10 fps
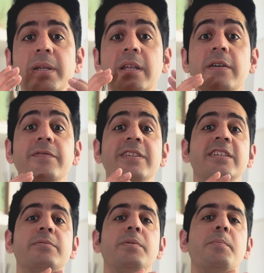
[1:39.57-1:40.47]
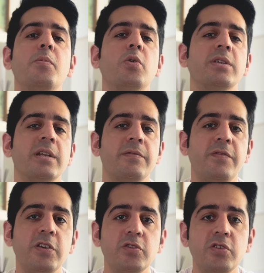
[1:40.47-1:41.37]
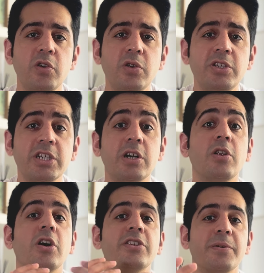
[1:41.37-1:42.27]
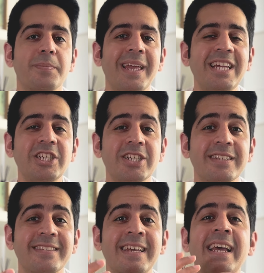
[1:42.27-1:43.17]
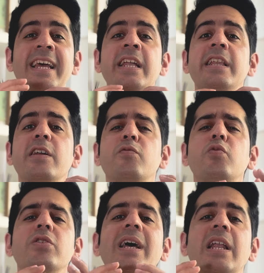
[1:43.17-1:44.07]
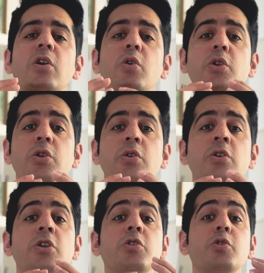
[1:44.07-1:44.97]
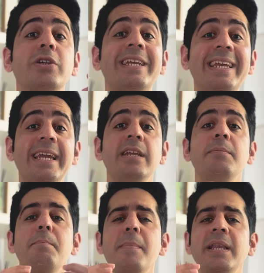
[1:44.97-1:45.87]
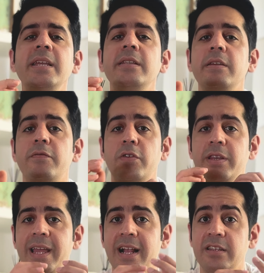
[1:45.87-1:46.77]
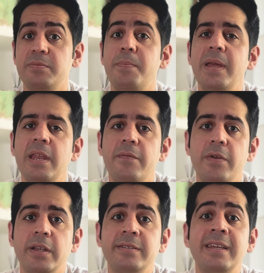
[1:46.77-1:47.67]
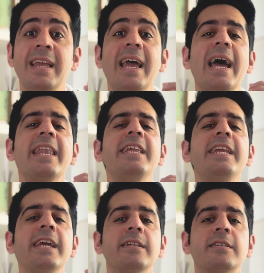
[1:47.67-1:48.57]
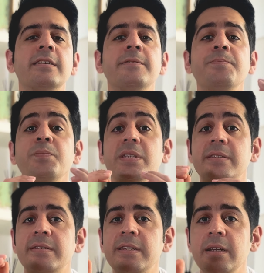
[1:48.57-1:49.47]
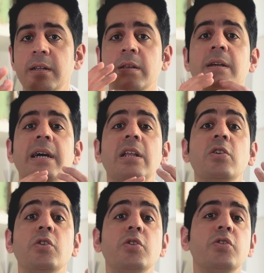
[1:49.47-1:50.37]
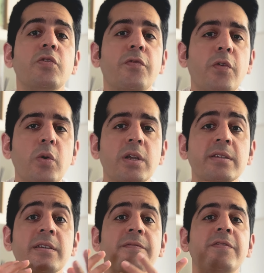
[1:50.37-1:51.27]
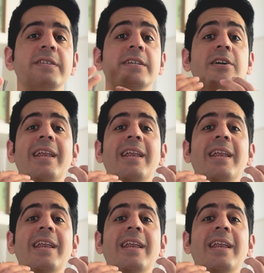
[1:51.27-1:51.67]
of these important physiological adaptations that would allow you to gain many different health benefits and yet still allow you to focus on physical